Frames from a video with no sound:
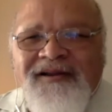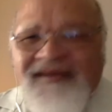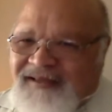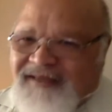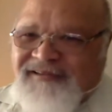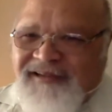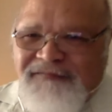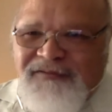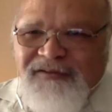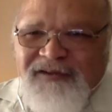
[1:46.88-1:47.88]
That's the envy of
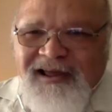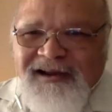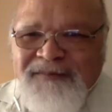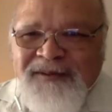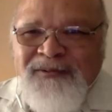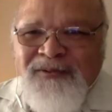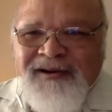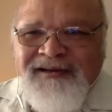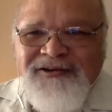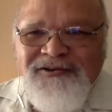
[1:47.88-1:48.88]
a lot of people wanting to
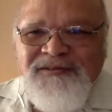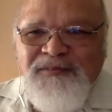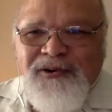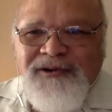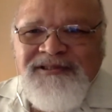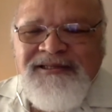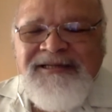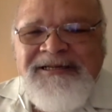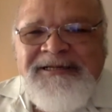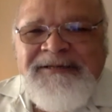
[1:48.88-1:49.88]
do sports.
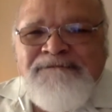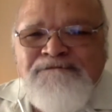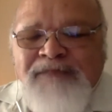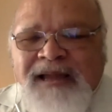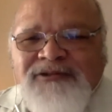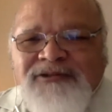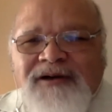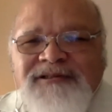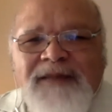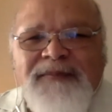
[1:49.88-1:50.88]
Back to our
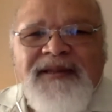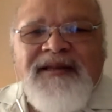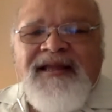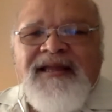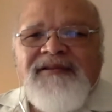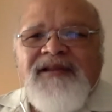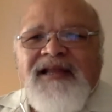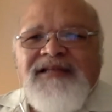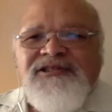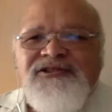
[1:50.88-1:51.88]
topic at hand, the
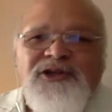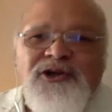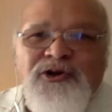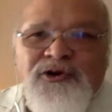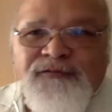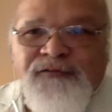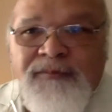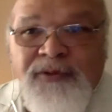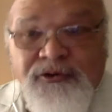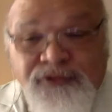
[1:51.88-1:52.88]
lessons learned from your
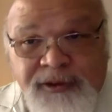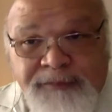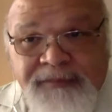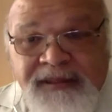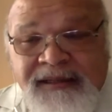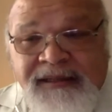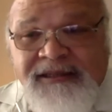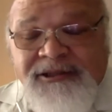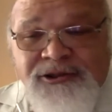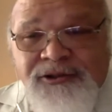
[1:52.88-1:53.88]
trip in
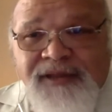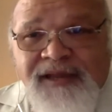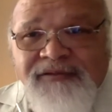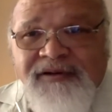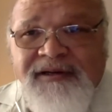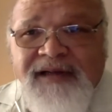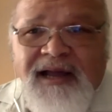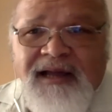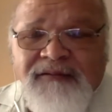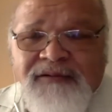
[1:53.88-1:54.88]
2009
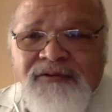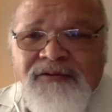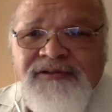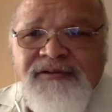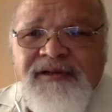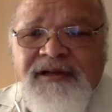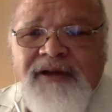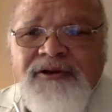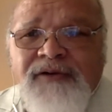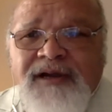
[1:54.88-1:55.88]
when you went to the
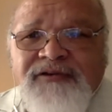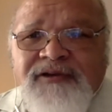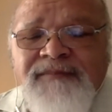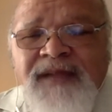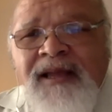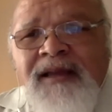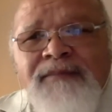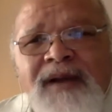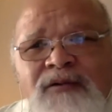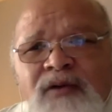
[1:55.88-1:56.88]
inauguration by
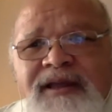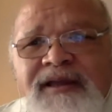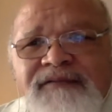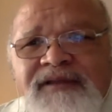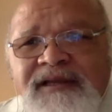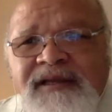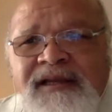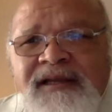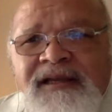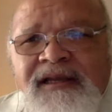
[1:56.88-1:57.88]
way of the
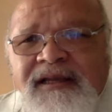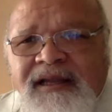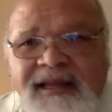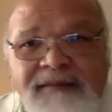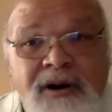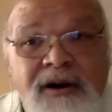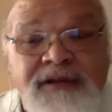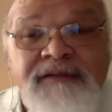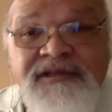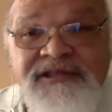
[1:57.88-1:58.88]
landmarks of the
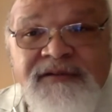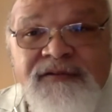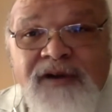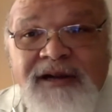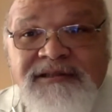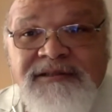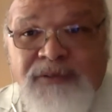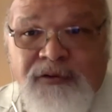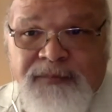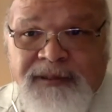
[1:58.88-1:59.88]
civil rights movement.